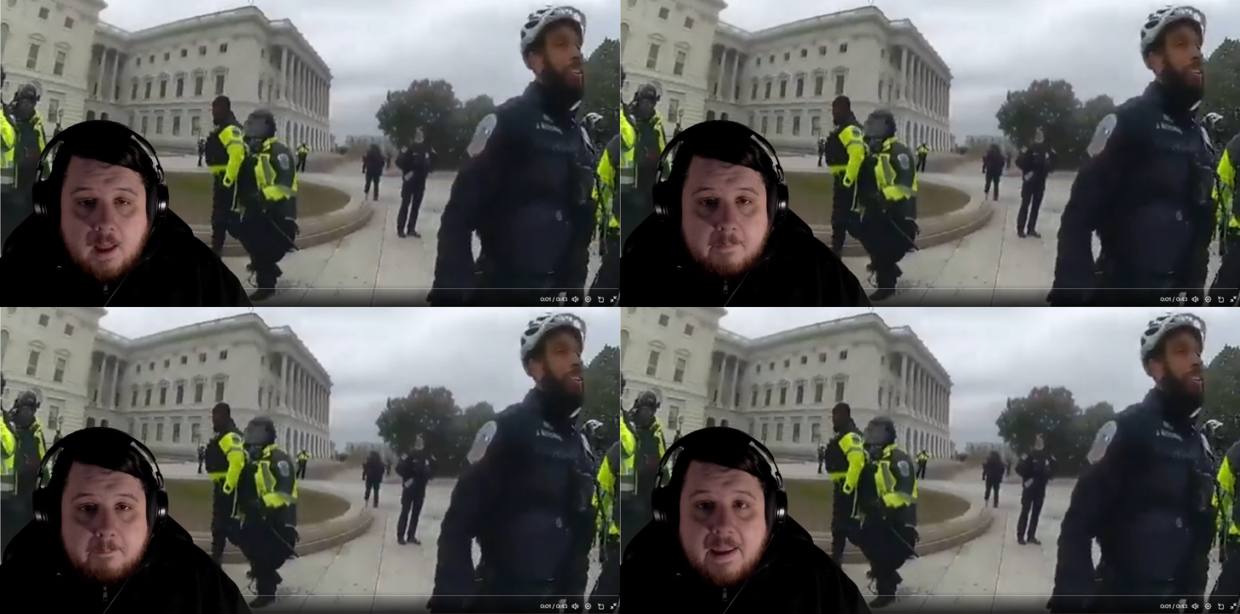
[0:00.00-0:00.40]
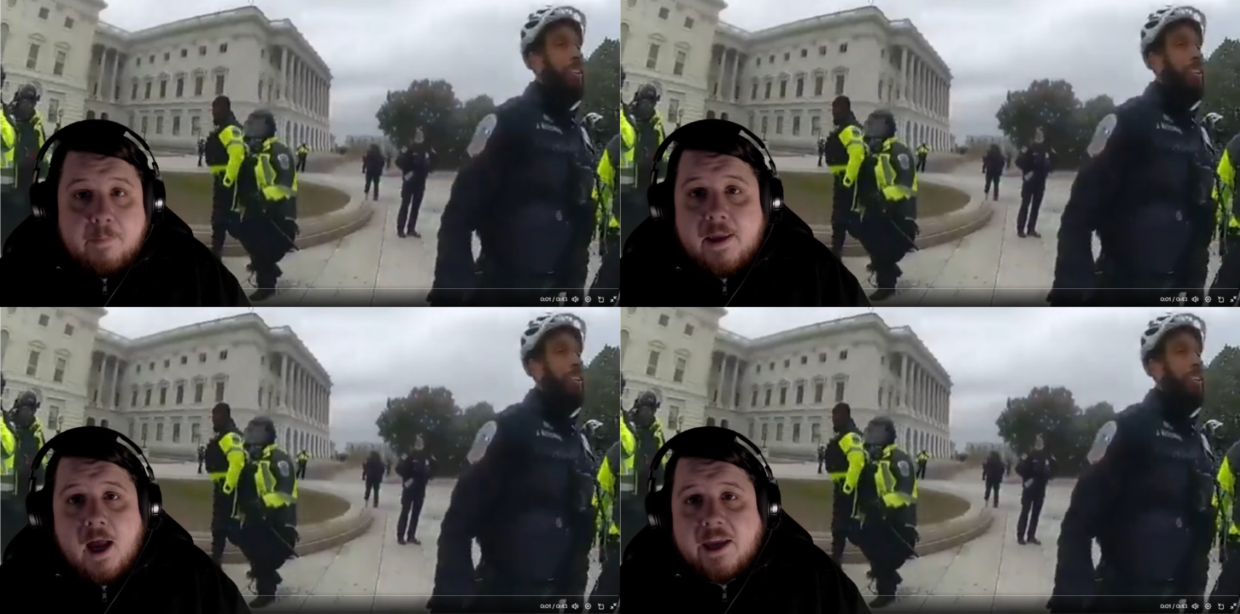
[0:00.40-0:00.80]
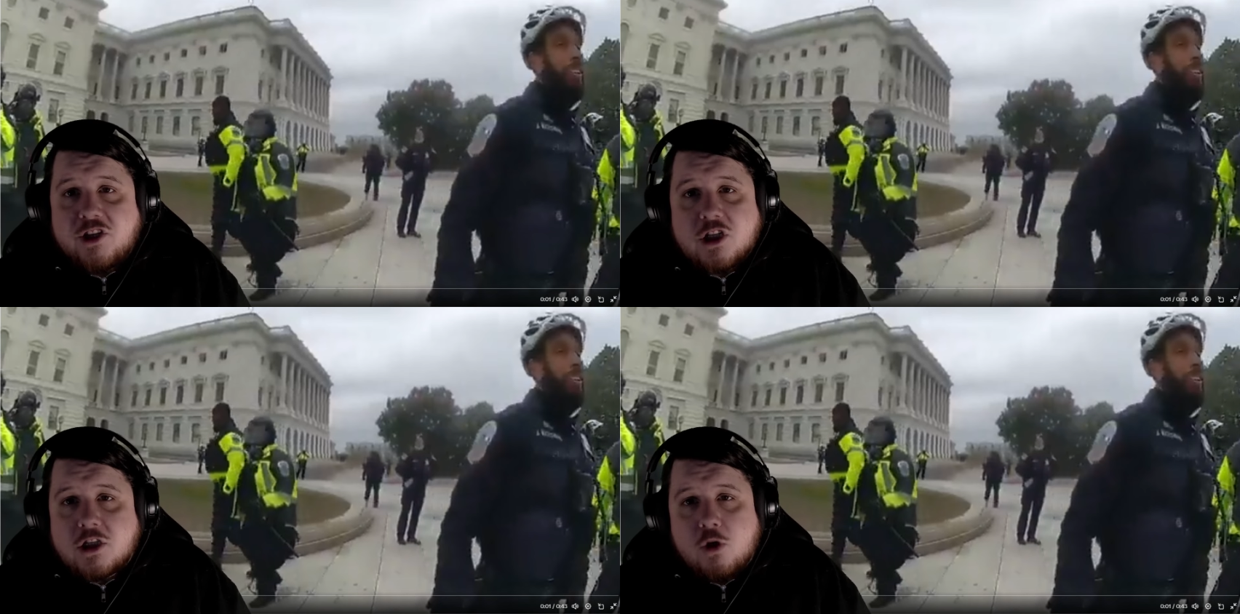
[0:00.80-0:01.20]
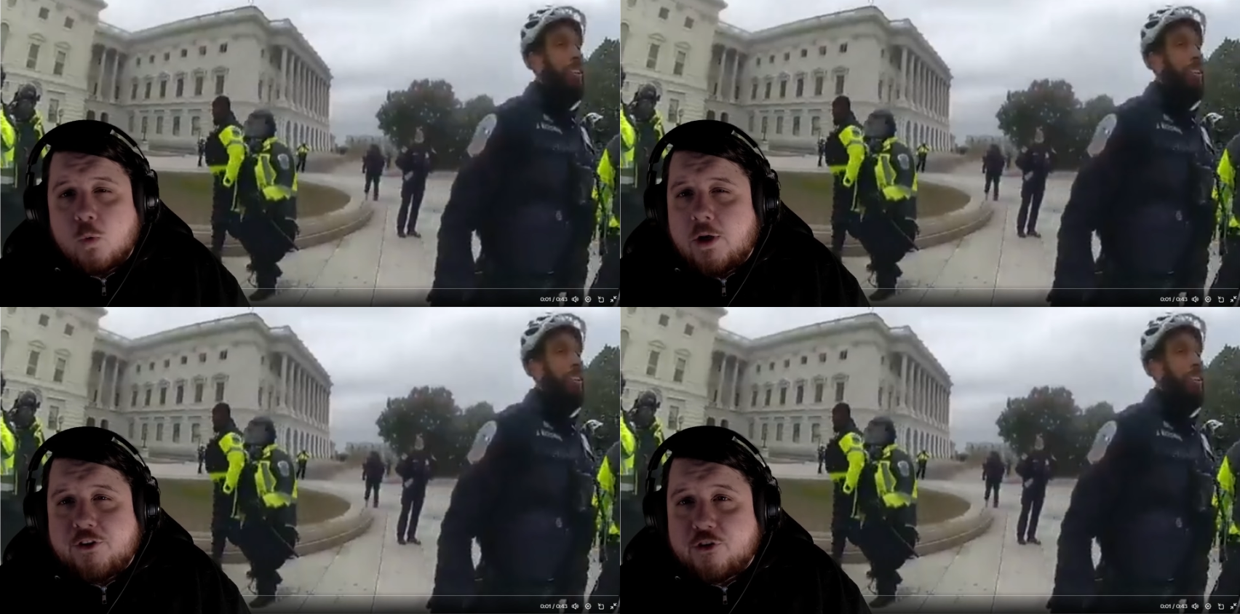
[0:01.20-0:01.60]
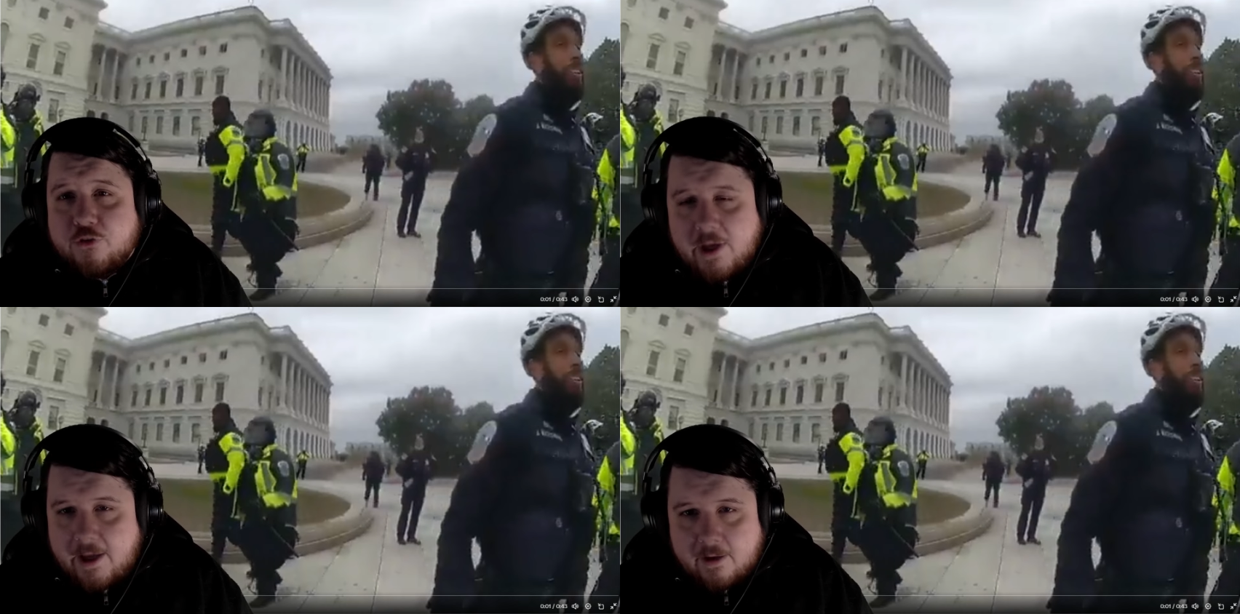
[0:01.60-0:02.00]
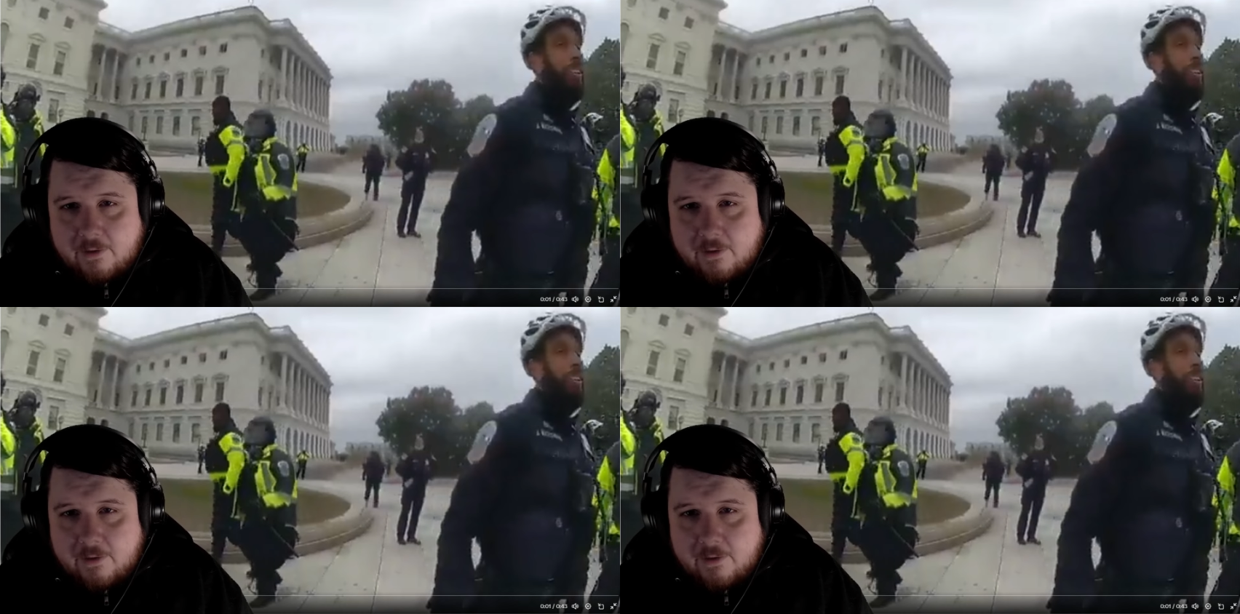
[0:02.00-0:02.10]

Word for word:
Speaker 1: maybe I just don't understand.